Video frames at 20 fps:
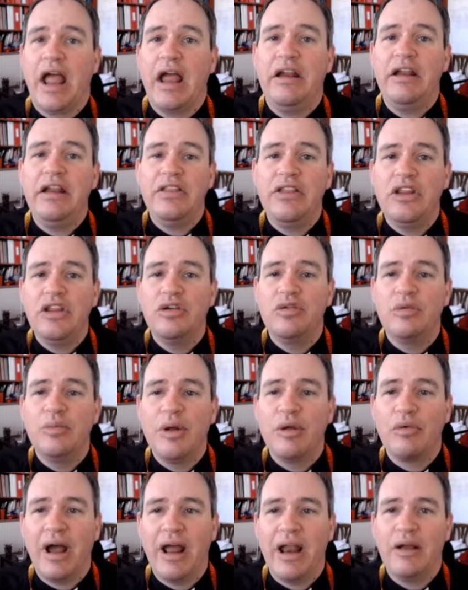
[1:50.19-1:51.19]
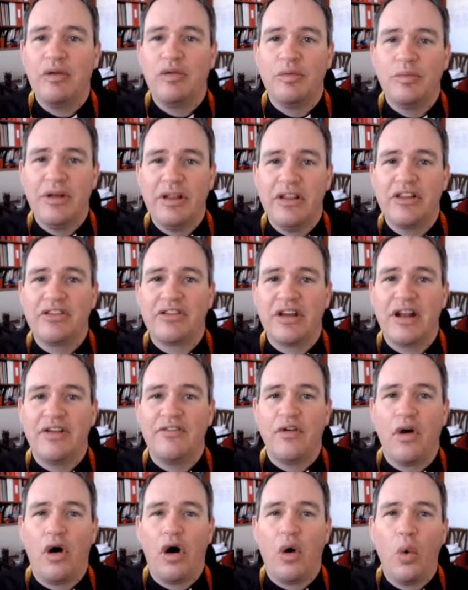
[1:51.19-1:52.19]
Anything you'll be writing will be this kind
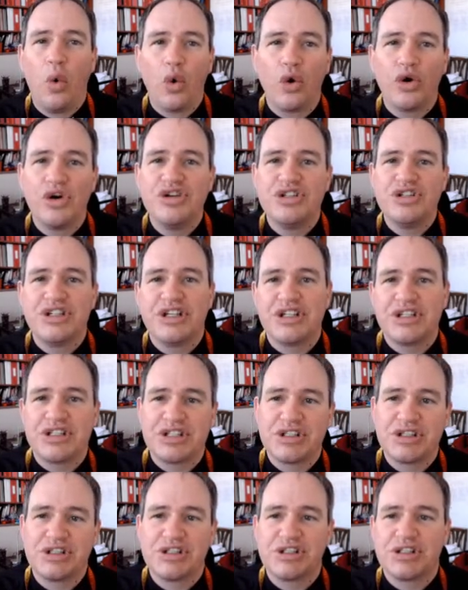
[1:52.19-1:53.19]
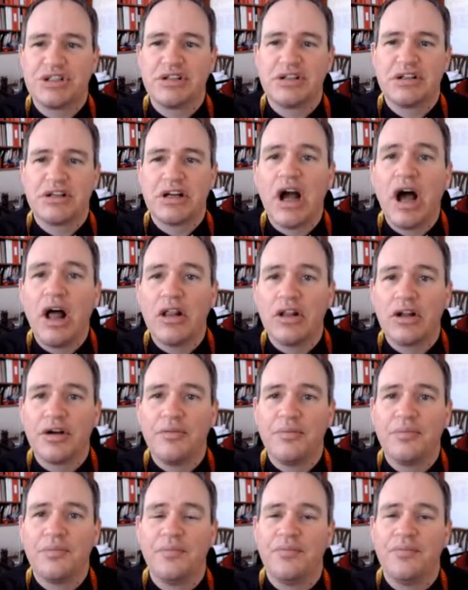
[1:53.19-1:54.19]
of orangish color.